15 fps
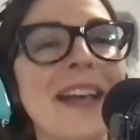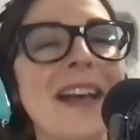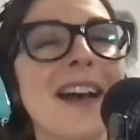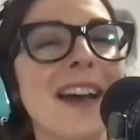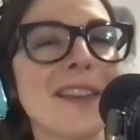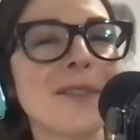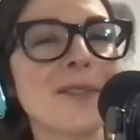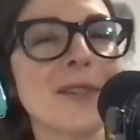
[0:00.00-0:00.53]

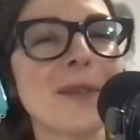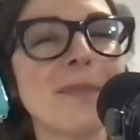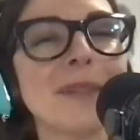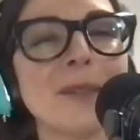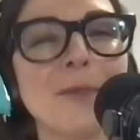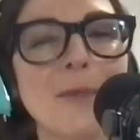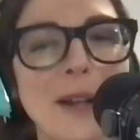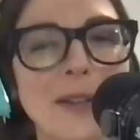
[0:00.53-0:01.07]
Othership is
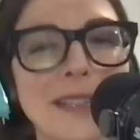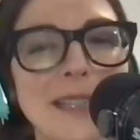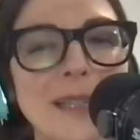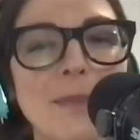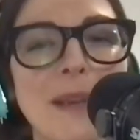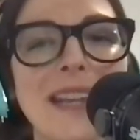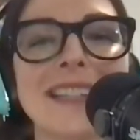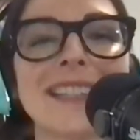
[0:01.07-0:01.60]
a wellness
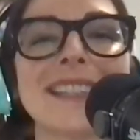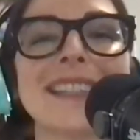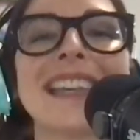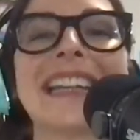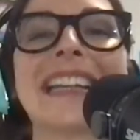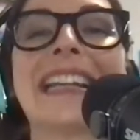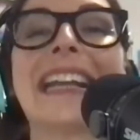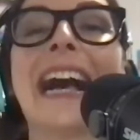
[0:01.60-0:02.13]
space
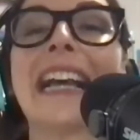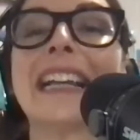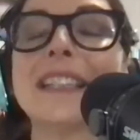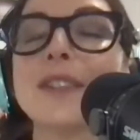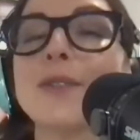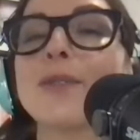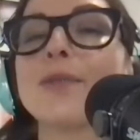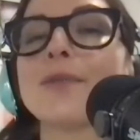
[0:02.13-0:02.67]
that guides
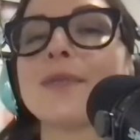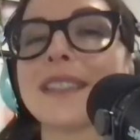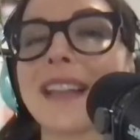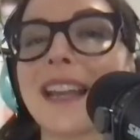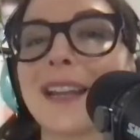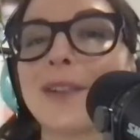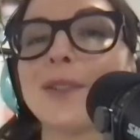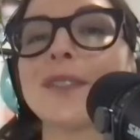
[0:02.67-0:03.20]
you through
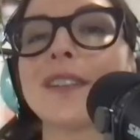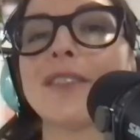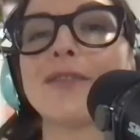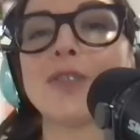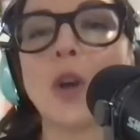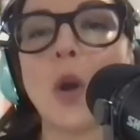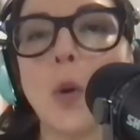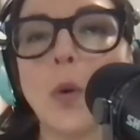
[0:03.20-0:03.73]
cycles of
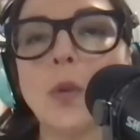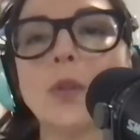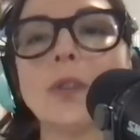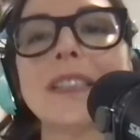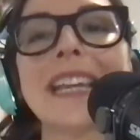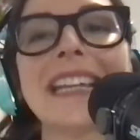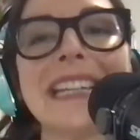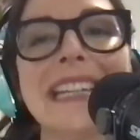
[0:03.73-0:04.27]

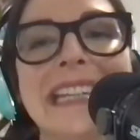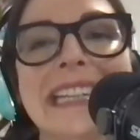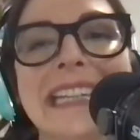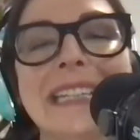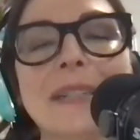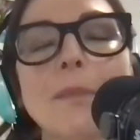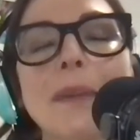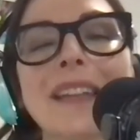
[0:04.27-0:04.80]
cold and
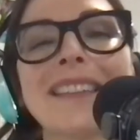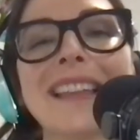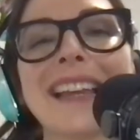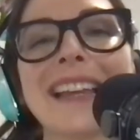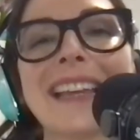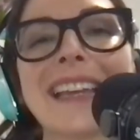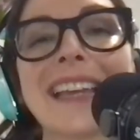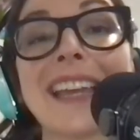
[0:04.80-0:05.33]
heat, but
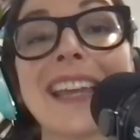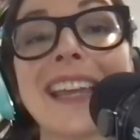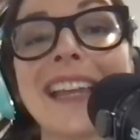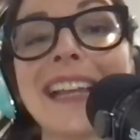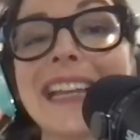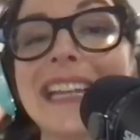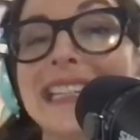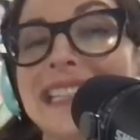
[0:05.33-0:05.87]
like
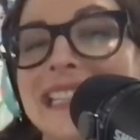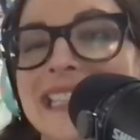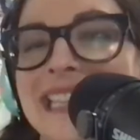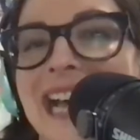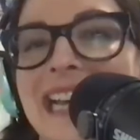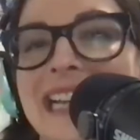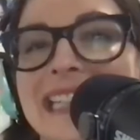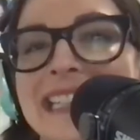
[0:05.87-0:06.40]

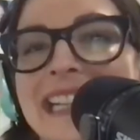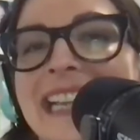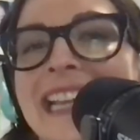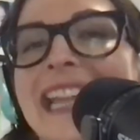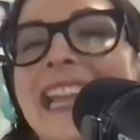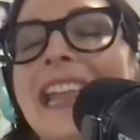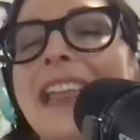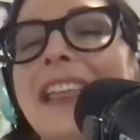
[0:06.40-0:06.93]
inside.
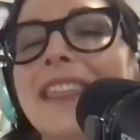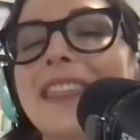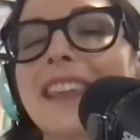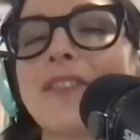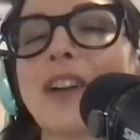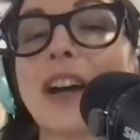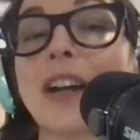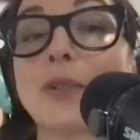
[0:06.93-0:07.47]

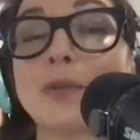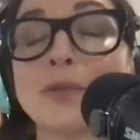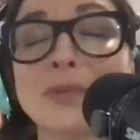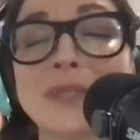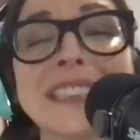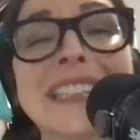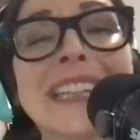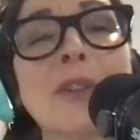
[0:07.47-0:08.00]
They've got a
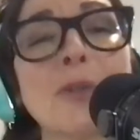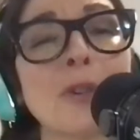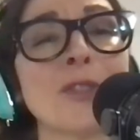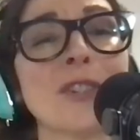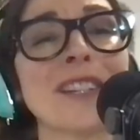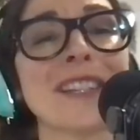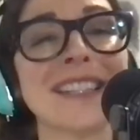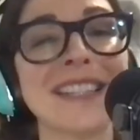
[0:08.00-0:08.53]
really
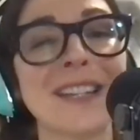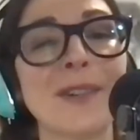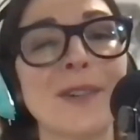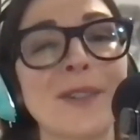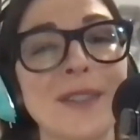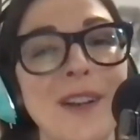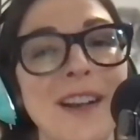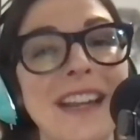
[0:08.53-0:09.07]
gorgeous cedar
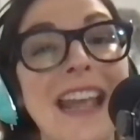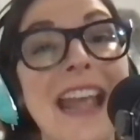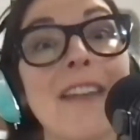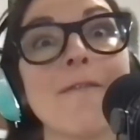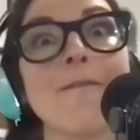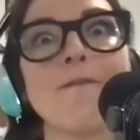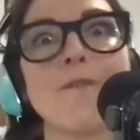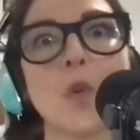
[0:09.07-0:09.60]
sauna
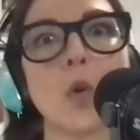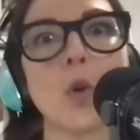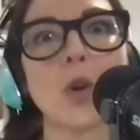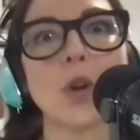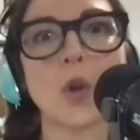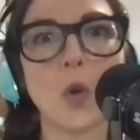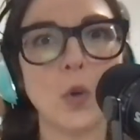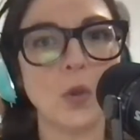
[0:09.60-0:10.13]
and
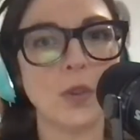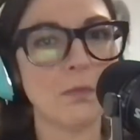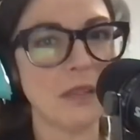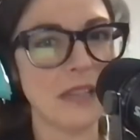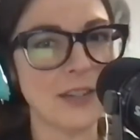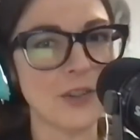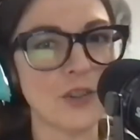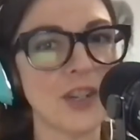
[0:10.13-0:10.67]
4 cold
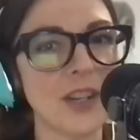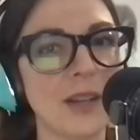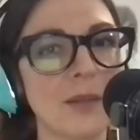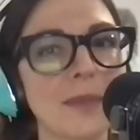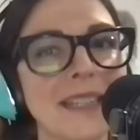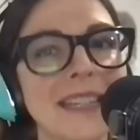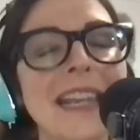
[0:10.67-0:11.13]
plunge tubs.